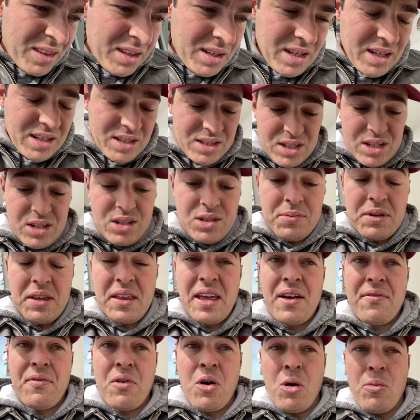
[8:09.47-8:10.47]
excuse me, they
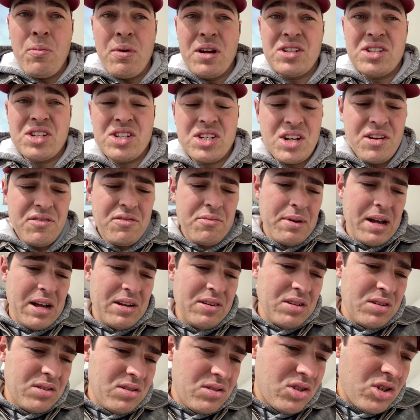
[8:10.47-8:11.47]
have a whole bunch of stuff about
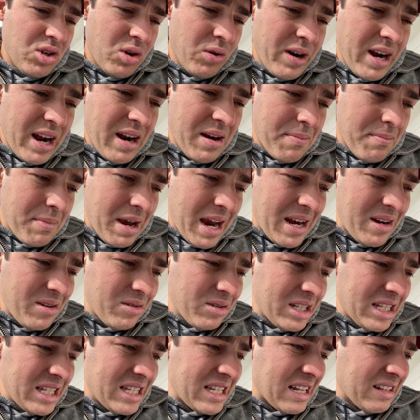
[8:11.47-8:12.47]
it, showing how to
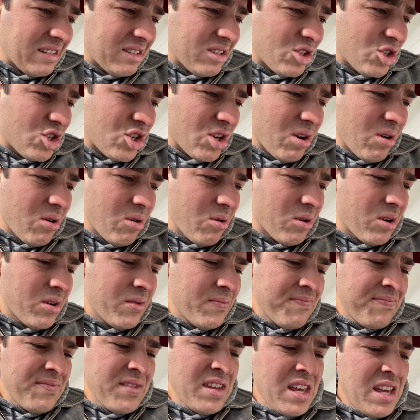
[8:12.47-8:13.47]
manually set the choke,
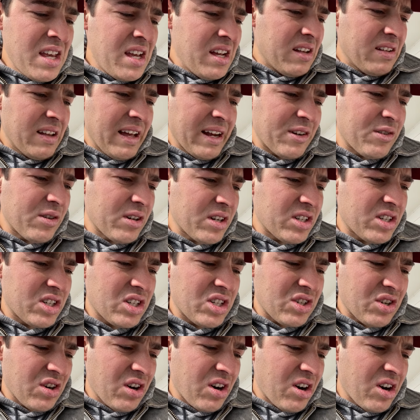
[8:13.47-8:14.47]
electric
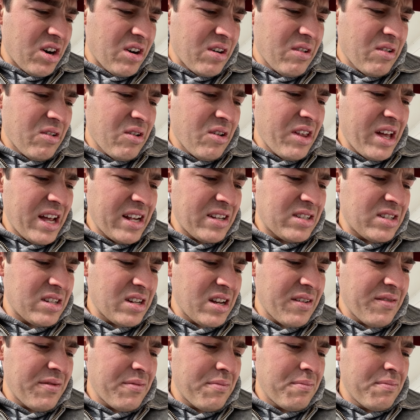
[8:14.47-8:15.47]
start, all that
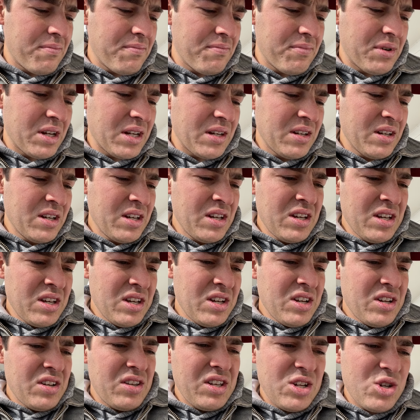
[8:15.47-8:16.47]
stuff. But
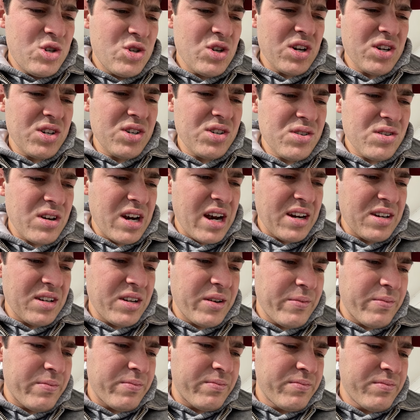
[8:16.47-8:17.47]
the instructions are
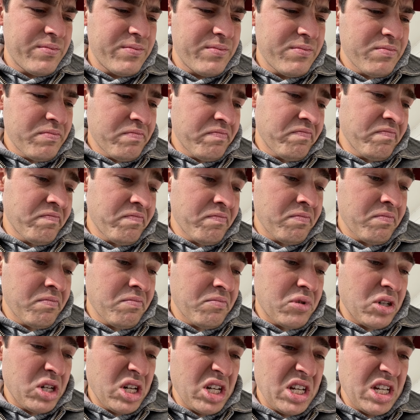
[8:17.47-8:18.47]
actually
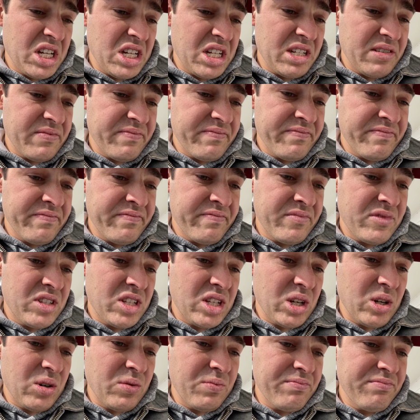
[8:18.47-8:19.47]
pretty good.
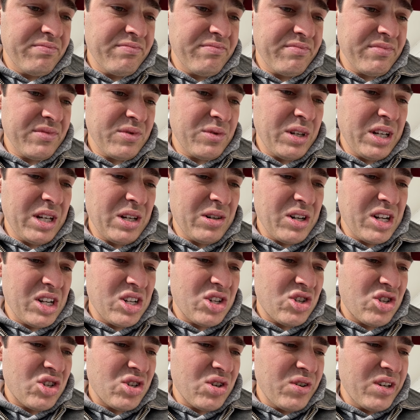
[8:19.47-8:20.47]
So I really don't need to
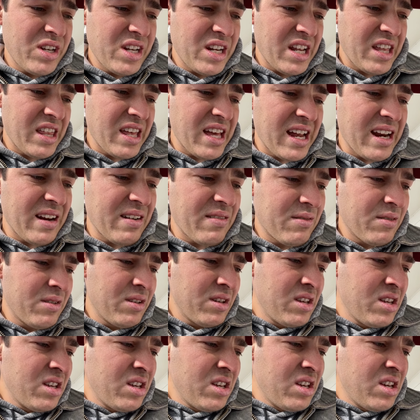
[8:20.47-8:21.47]
show you any of that.
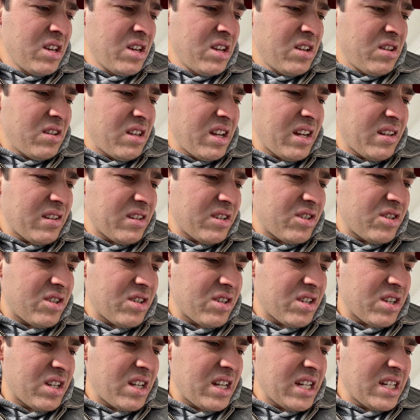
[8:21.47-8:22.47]
I think let's
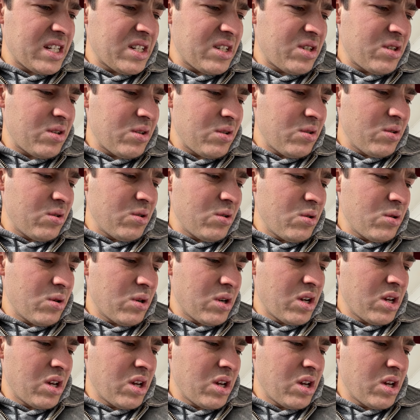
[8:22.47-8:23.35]
just get to